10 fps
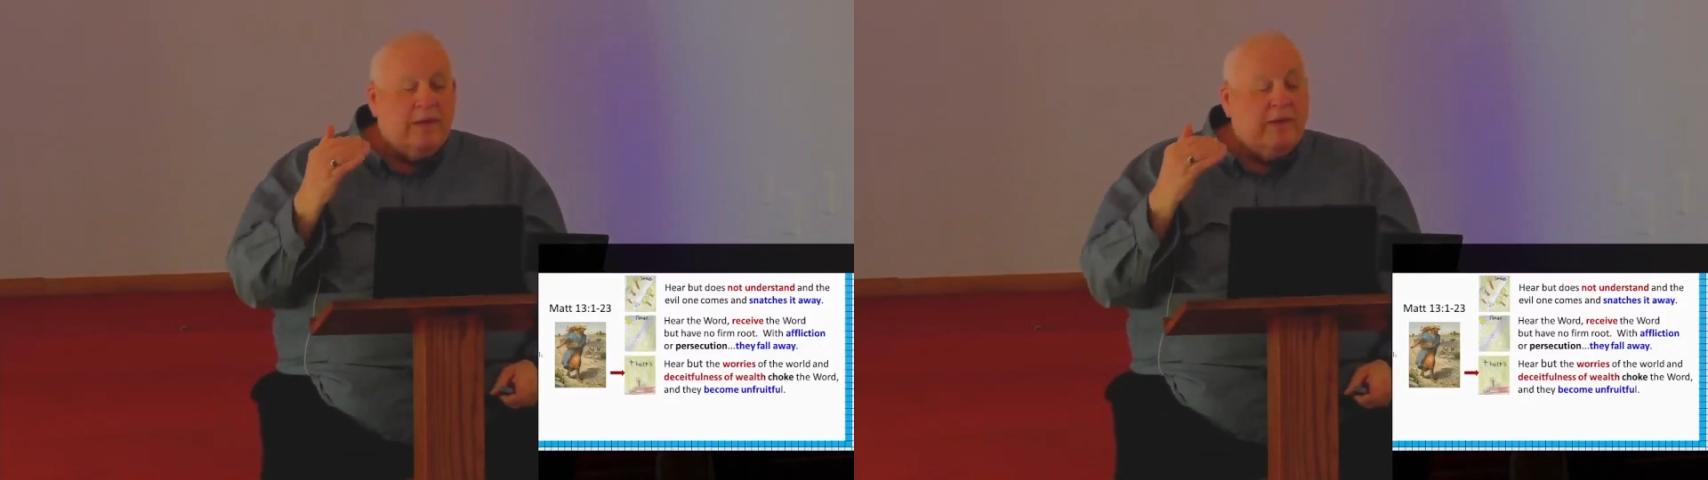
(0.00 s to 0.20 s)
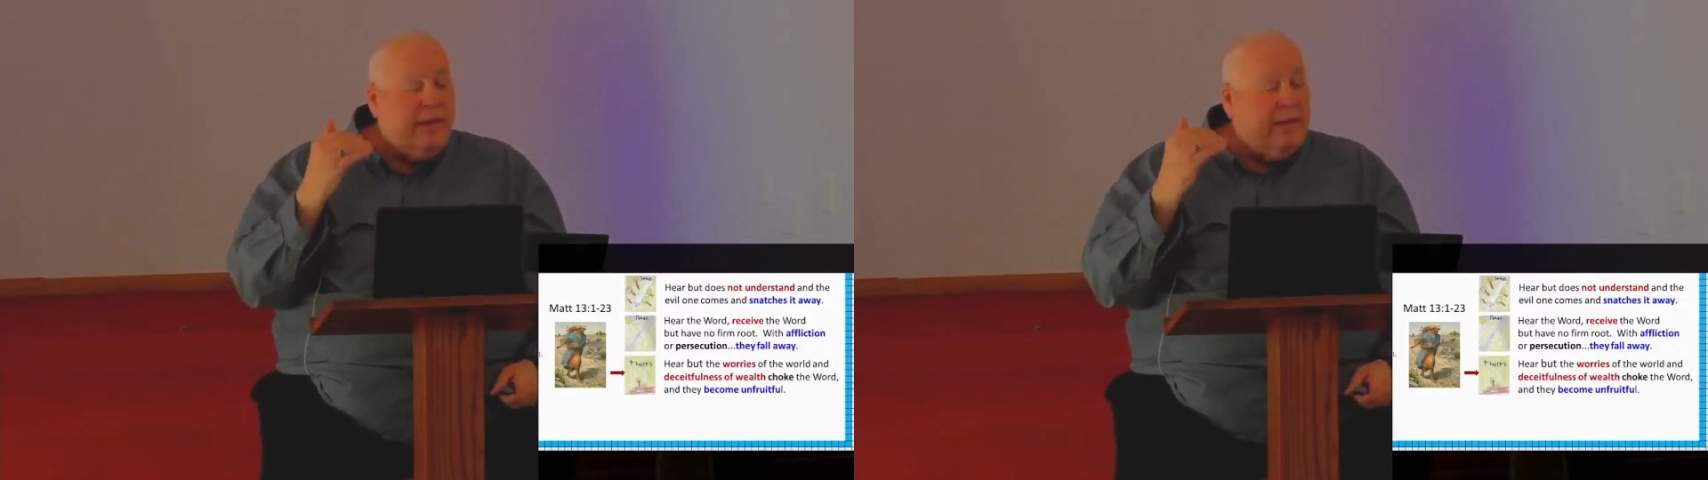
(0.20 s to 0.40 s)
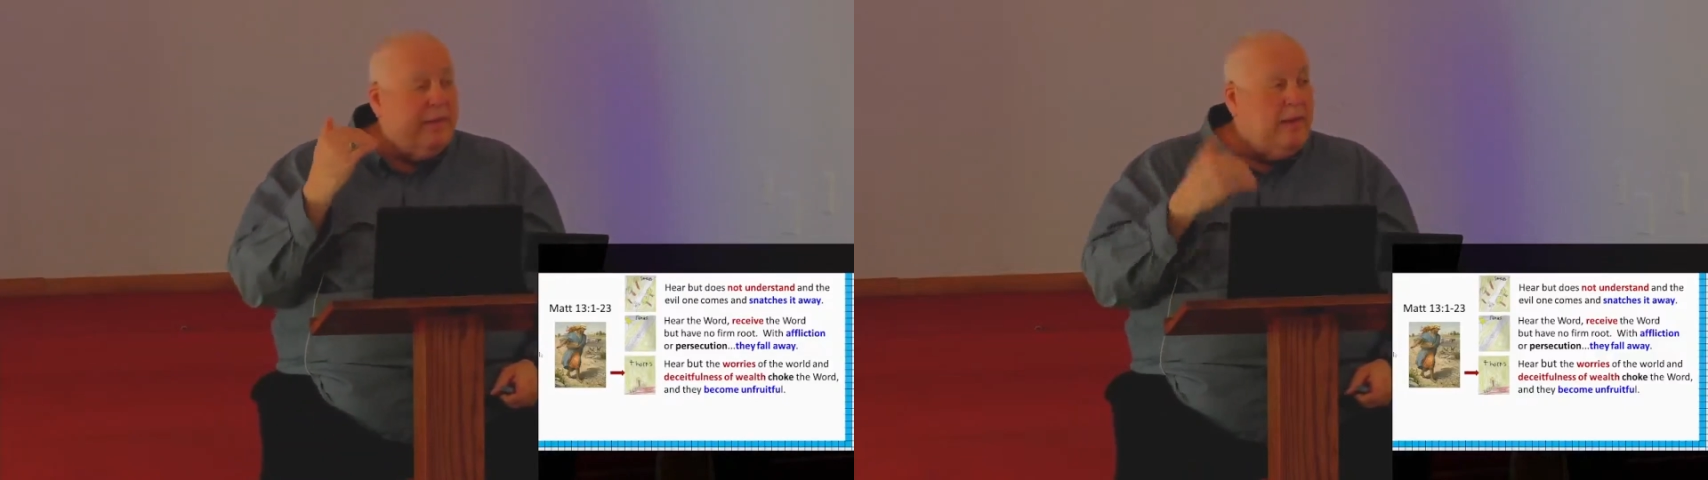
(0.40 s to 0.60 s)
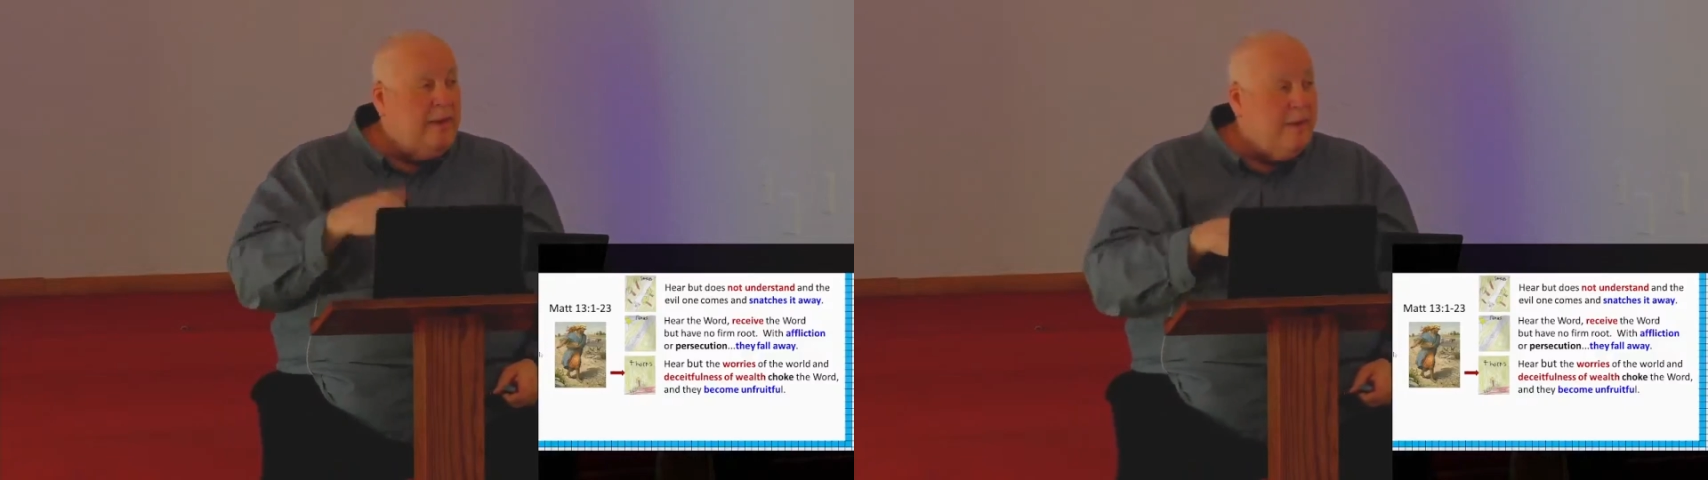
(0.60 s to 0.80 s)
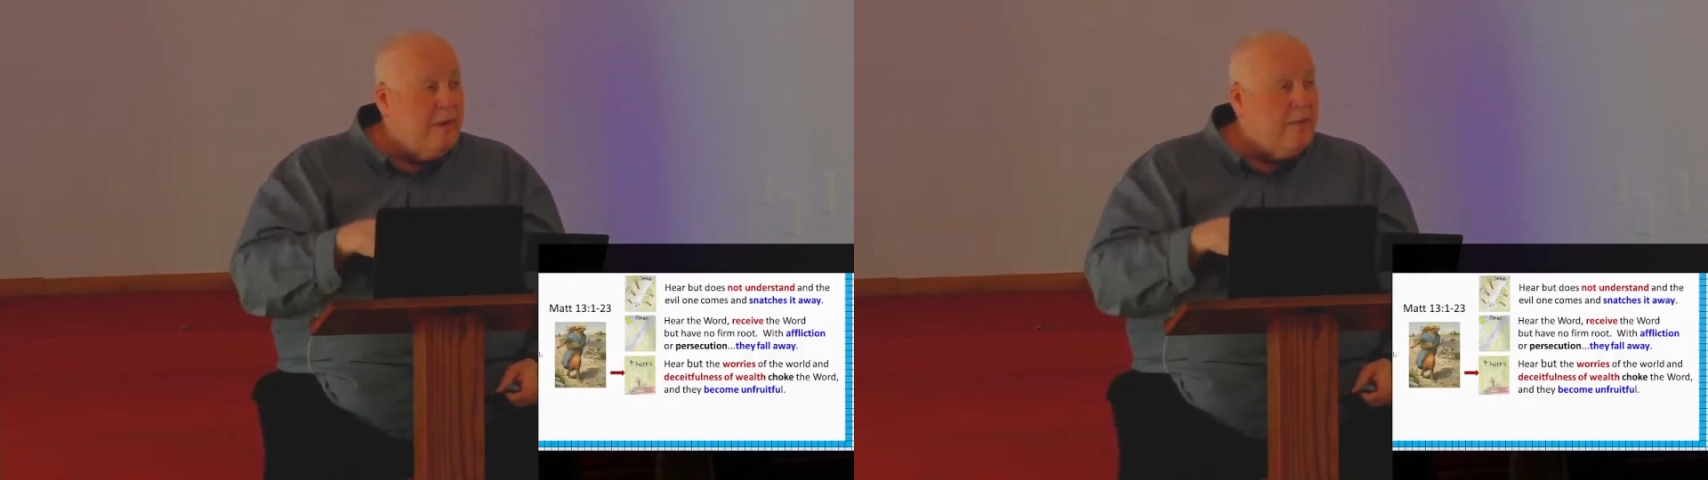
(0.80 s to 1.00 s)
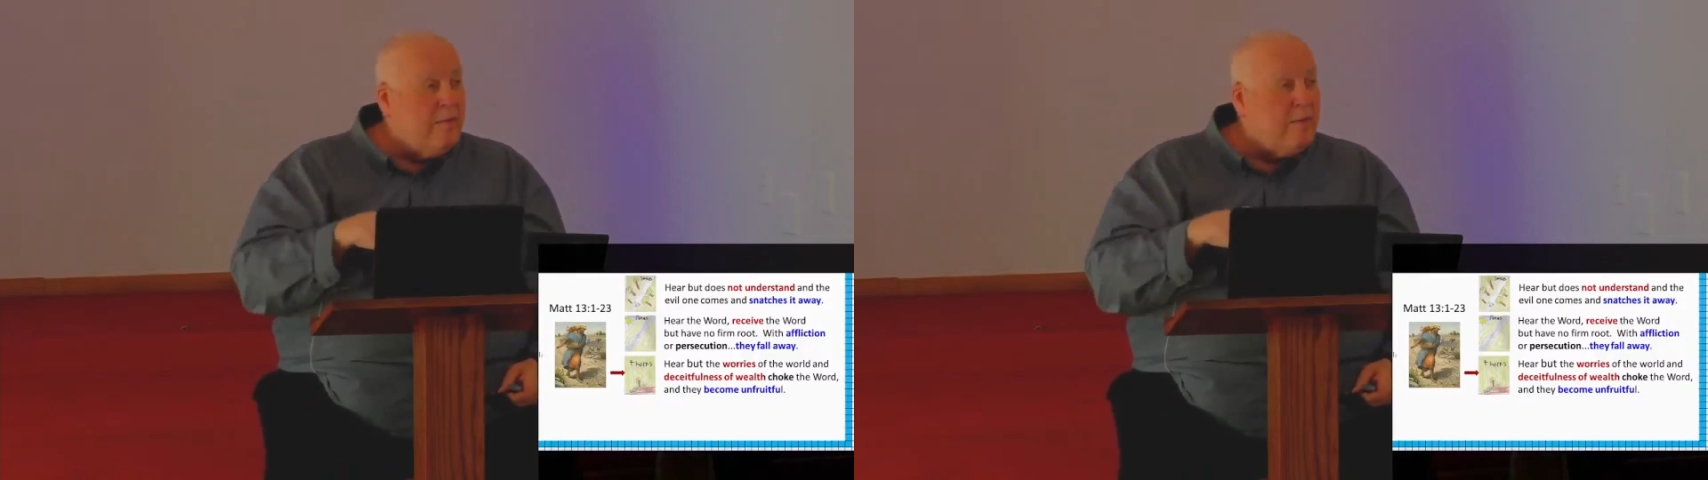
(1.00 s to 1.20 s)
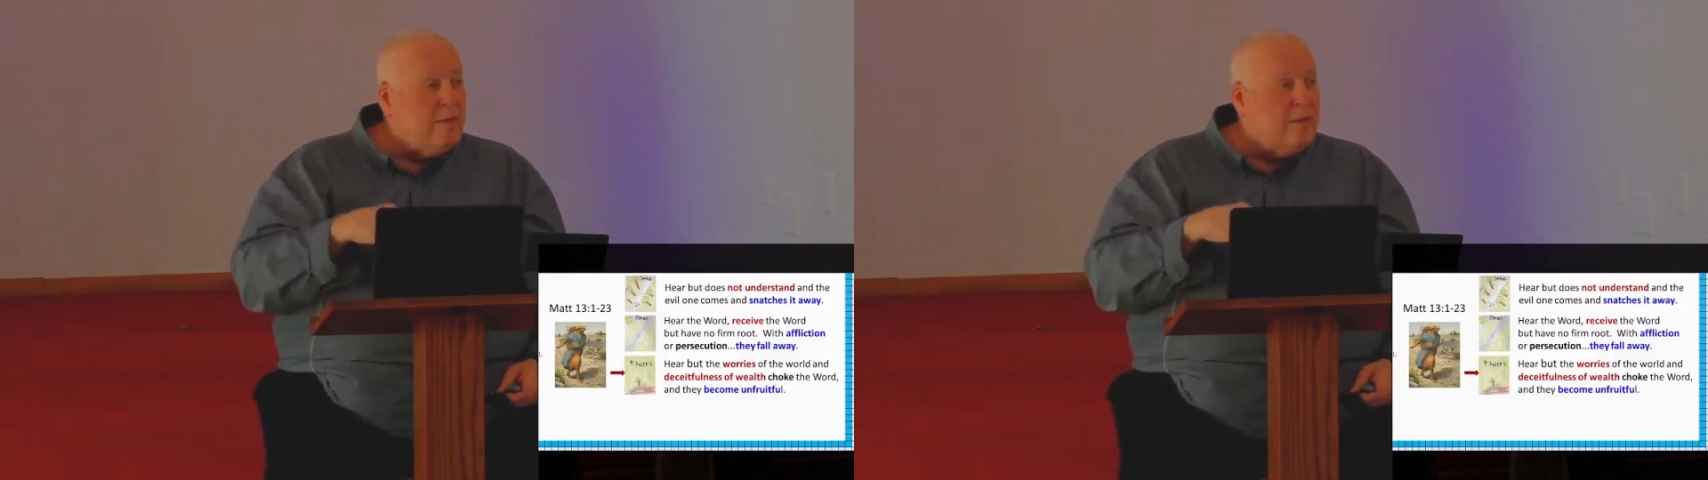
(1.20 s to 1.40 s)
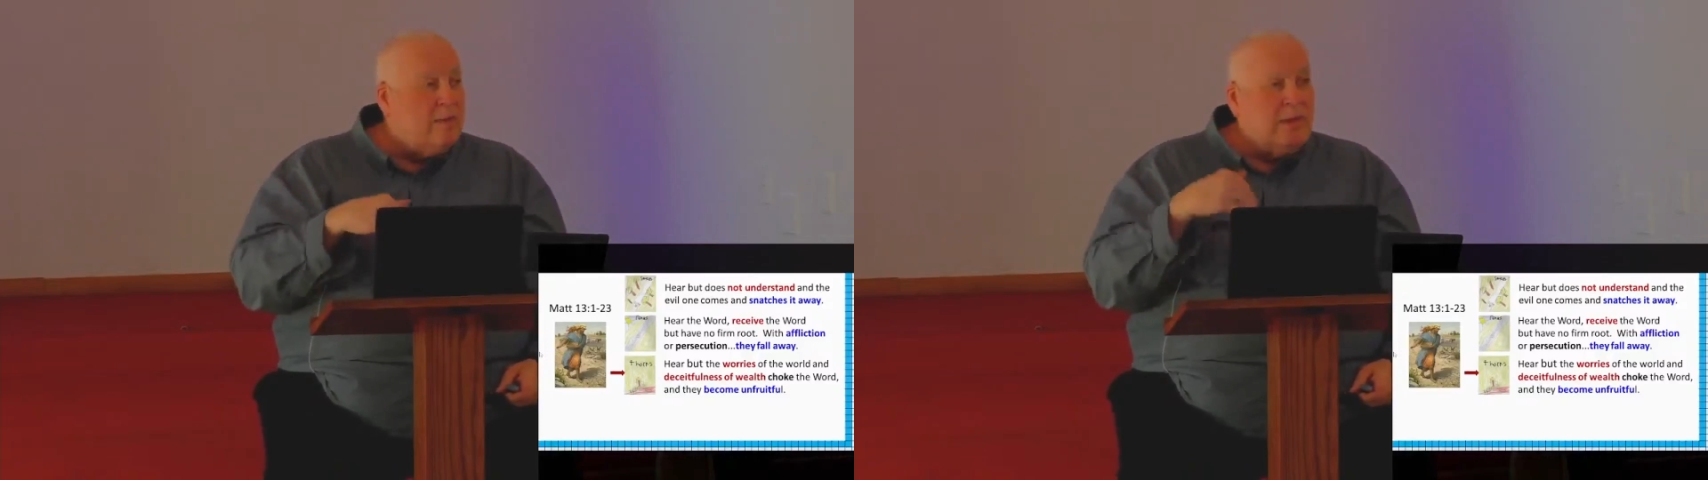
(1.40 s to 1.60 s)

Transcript: they hear the word,